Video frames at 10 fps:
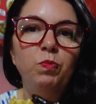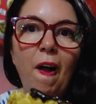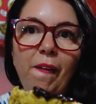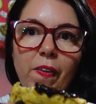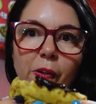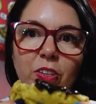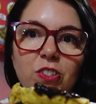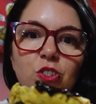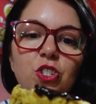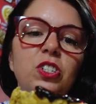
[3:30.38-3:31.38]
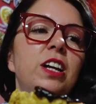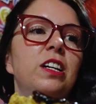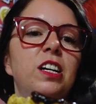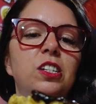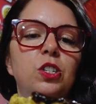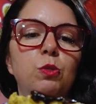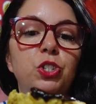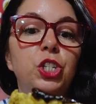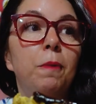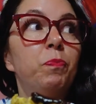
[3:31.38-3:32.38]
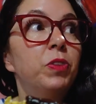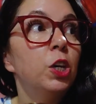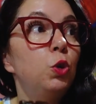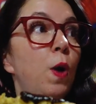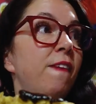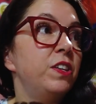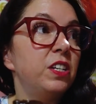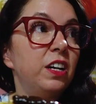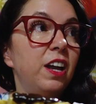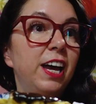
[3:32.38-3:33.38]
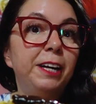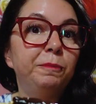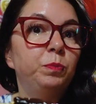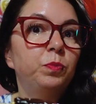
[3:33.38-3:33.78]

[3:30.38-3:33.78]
And then this is just kind of nice and squishy. You have this at night.